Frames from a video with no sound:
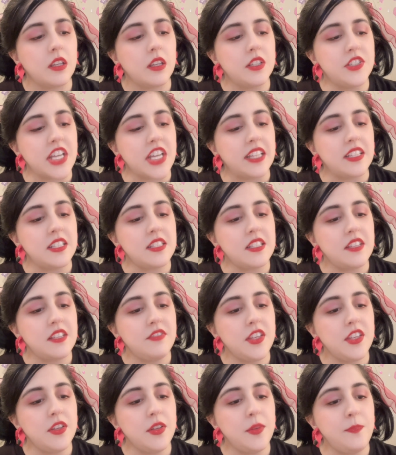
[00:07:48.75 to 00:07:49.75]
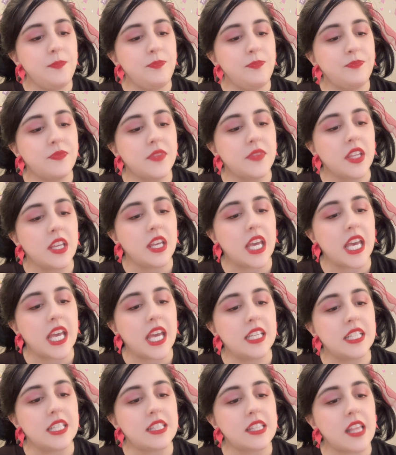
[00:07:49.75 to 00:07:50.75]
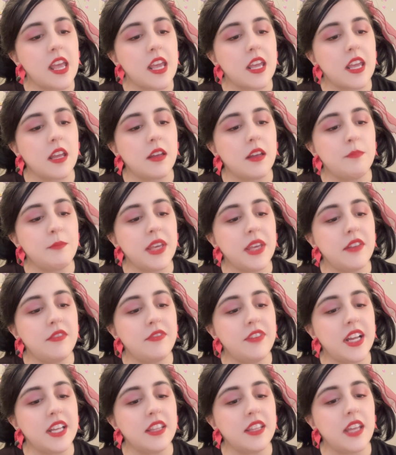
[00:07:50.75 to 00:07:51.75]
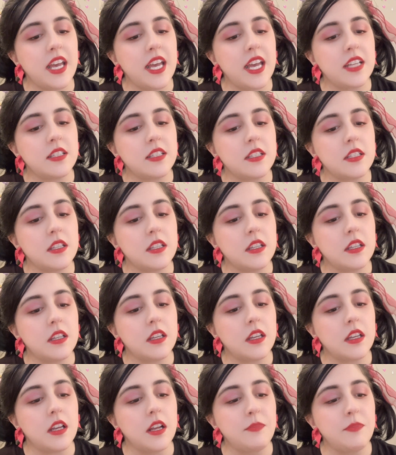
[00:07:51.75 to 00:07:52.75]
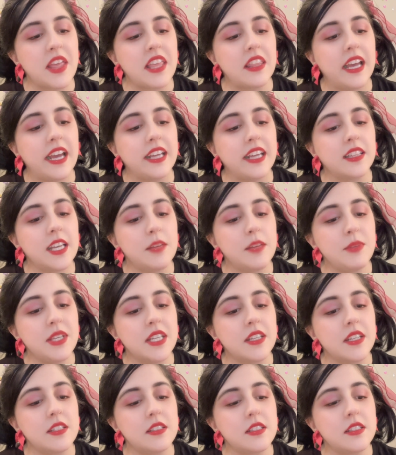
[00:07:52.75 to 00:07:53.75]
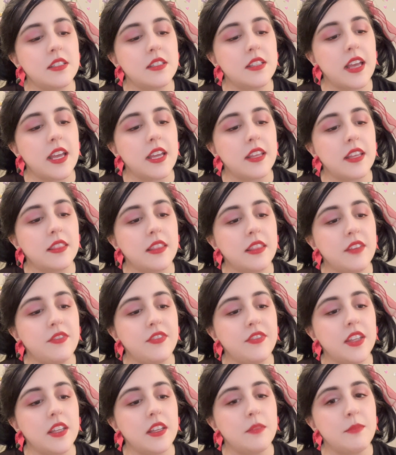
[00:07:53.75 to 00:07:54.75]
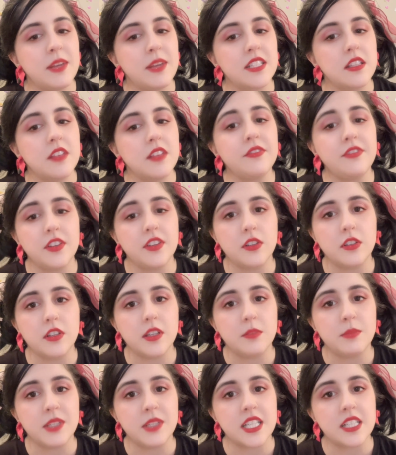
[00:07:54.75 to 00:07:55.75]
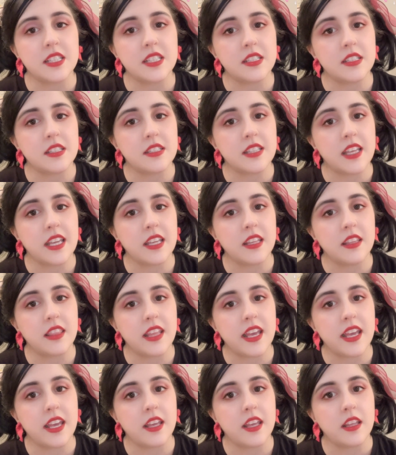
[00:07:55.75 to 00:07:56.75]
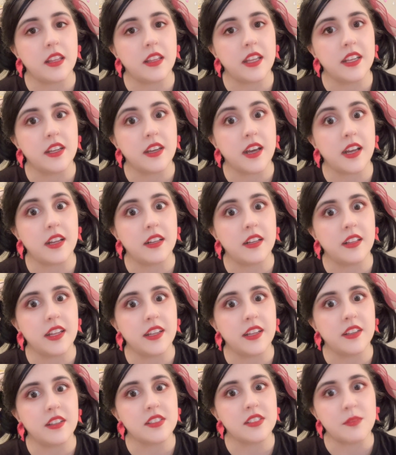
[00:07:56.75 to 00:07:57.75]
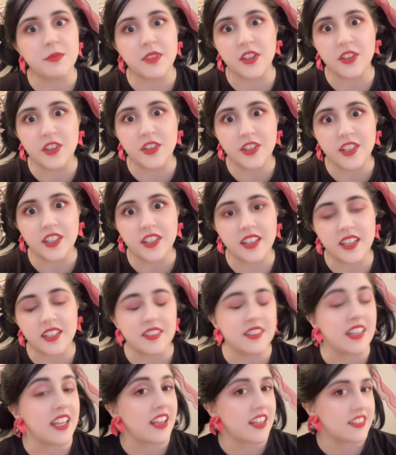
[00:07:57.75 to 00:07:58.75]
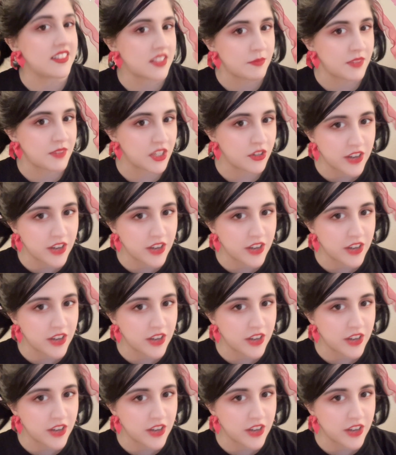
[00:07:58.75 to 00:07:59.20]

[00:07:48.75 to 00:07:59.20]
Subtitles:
jealous of you. And it's like, men find that to, they like that, because it's like, they feel, it makes them feel good, because it's like, they like got like something good, like they got something